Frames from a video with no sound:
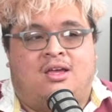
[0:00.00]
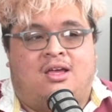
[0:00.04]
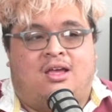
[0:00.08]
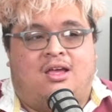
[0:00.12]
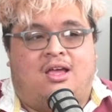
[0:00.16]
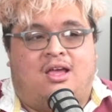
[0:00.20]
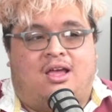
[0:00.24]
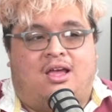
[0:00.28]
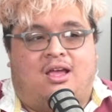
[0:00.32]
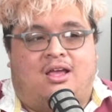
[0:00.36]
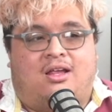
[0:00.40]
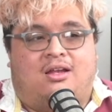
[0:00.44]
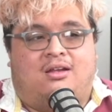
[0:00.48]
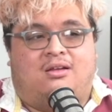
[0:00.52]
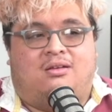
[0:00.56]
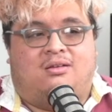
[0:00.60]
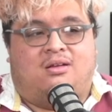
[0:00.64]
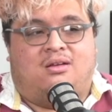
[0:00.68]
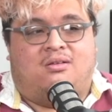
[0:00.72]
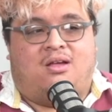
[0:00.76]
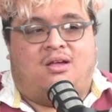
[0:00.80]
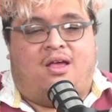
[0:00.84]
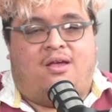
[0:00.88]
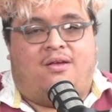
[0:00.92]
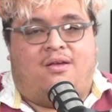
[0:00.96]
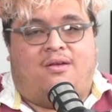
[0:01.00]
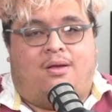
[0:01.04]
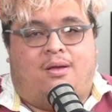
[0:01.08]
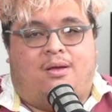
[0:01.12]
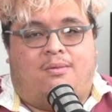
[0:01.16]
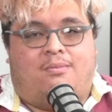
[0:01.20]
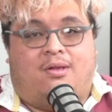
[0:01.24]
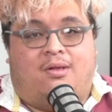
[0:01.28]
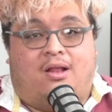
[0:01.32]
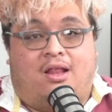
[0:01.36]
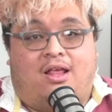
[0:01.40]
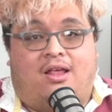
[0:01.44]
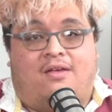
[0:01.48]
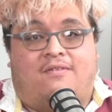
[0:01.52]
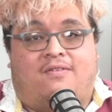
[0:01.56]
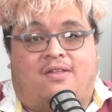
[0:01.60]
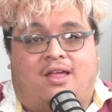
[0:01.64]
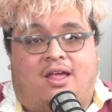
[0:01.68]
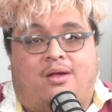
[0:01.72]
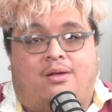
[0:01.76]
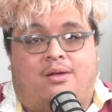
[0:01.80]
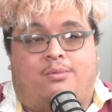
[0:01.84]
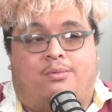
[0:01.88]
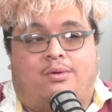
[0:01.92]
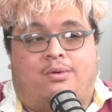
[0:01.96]
And I believe
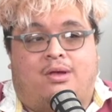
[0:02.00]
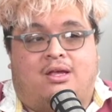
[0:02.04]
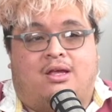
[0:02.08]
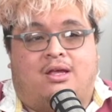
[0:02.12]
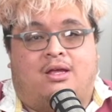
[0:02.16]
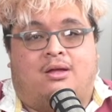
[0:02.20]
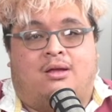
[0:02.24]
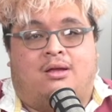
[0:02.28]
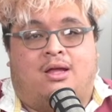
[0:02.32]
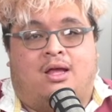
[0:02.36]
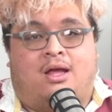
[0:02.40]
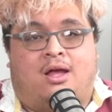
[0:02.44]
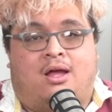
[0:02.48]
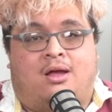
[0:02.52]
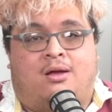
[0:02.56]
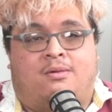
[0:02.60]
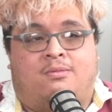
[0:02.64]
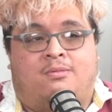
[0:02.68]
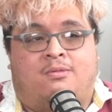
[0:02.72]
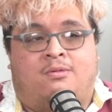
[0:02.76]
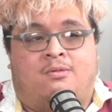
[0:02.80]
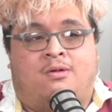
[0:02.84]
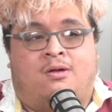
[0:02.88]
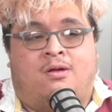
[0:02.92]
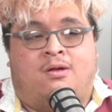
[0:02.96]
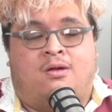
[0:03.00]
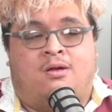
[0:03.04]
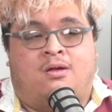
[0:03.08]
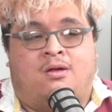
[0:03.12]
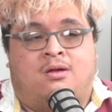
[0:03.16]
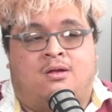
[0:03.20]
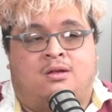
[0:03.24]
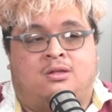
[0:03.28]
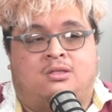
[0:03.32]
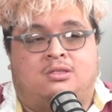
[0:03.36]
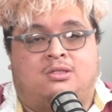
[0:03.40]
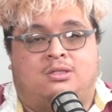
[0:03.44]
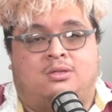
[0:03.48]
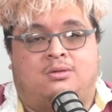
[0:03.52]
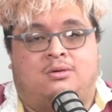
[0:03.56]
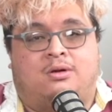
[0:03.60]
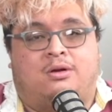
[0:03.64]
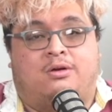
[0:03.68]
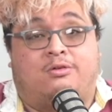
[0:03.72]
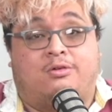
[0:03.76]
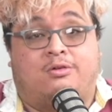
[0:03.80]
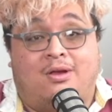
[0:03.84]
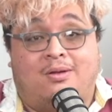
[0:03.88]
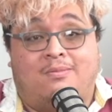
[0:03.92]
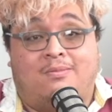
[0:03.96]
that we can come to an
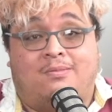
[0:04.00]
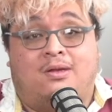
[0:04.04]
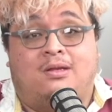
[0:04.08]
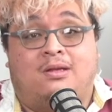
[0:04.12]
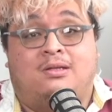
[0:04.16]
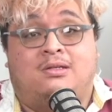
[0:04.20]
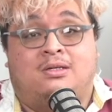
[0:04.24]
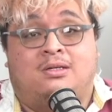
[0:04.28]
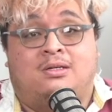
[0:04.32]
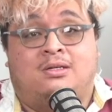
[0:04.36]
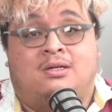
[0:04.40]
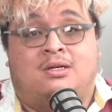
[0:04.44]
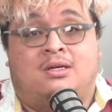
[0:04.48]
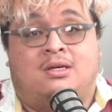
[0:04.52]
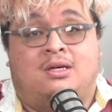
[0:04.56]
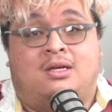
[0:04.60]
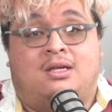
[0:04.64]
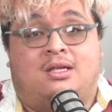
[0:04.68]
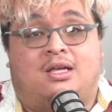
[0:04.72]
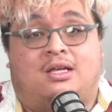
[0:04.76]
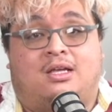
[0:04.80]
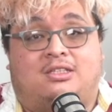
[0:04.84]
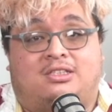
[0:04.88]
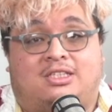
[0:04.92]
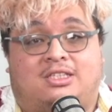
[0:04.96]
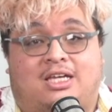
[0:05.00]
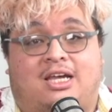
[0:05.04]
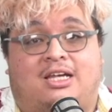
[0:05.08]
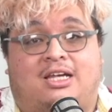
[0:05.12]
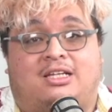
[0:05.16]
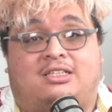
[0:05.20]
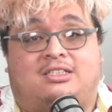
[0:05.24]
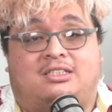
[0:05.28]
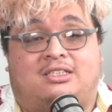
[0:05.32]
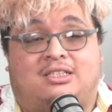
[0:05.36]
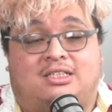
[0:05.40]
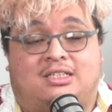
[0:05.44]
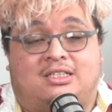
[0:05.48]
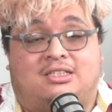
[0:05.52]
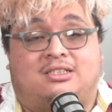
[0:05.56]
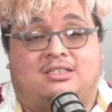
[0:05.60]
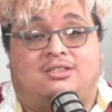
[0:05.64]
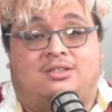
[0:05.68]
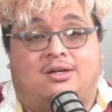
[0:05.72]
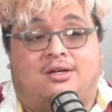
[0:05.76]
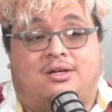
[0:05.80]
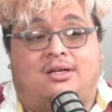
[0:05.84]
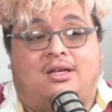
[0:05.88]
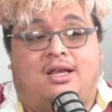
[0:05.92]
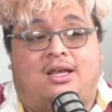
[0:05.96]
agreement that change is
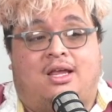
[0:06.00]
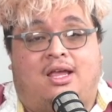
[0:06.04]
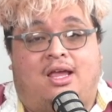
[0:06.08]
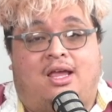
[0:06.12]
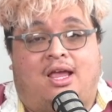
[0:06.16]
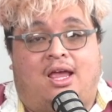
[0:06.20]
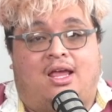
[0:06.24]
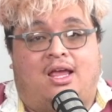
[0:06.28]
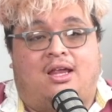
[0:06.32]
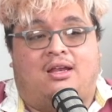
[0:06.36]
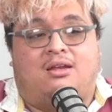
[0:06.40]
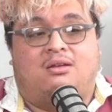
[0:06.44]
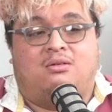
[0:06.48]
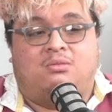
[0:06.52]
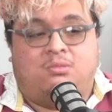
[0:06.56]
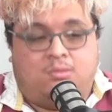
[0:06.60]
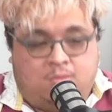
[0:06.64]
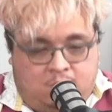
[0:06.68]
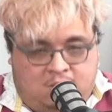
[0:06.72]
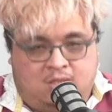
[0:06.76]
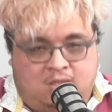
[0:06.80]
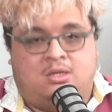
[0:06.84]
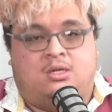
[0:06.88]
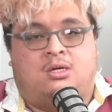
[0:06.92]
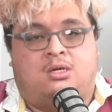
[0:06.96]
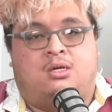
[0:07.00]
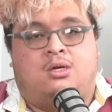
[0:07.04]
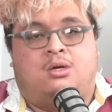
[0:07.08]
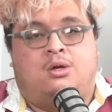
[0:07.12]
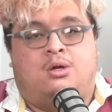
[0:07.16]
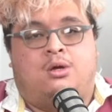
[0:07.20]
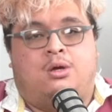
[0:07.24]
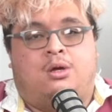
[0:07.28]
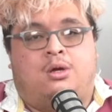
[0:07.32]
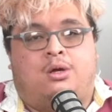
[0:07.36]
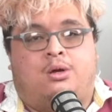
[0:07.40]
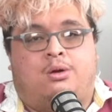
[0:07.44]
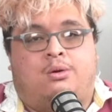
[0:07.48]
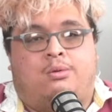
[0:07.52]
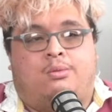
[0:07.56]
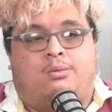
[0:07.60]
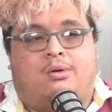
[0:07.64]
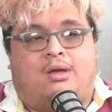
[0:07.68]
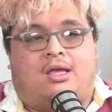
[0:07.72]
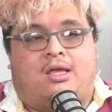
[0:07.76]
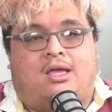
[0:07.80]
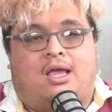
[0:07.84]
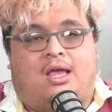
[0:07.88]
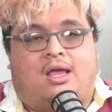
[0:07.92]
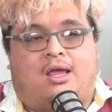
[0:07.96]
good and
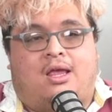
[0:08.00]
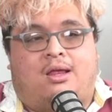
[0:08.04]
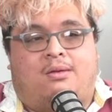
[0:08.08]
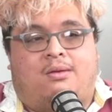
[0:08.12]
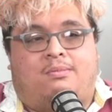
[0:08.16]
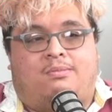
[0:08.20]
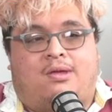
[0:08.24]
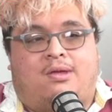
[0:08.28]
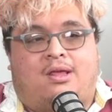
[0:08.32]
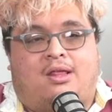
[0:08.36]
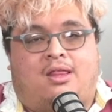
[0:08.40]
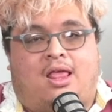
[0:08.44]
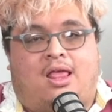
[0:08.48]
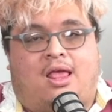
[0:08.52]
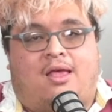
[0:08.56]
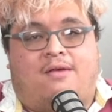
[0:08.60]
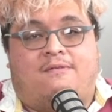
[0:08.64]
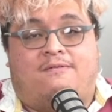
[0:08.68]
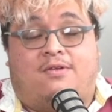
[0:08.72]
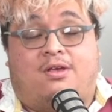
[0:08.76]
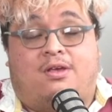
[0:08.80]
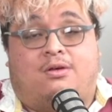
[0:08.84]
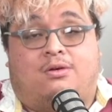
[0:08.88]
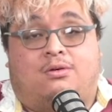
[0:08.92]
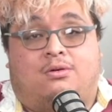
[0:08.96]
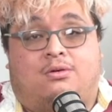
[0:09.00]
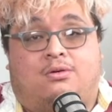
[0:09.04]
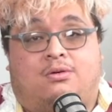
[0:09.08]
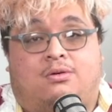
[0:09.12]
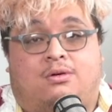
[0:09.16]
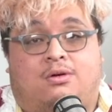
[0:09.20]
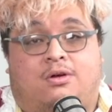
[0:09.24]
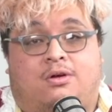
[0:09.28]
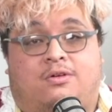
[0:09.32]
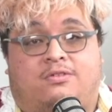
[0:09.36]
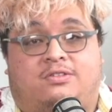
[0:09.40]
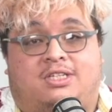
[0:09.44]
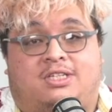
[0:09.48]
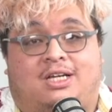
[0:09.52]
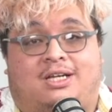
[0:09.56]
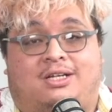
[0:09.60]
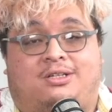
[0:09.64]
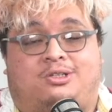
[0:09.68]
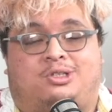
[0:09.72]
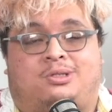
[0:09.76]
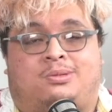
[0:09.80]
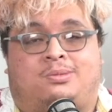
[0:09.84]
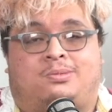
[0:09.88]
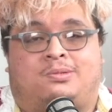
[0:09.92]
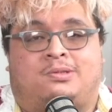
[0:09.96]
we can be that vehicle of
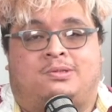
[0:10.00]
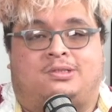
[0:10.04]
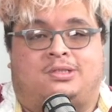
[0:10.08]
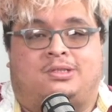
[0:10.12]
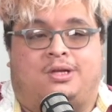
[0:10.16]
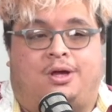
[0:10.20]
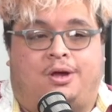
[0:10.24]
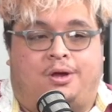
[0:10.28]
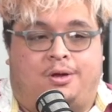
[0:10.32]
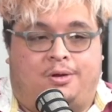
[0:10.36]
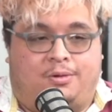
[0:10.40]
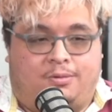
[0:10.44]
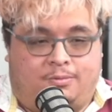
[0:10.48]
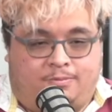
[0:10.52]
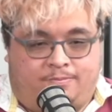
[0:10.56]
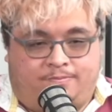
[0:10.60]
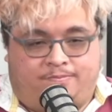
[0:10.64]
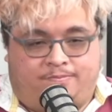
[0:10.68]
change. So,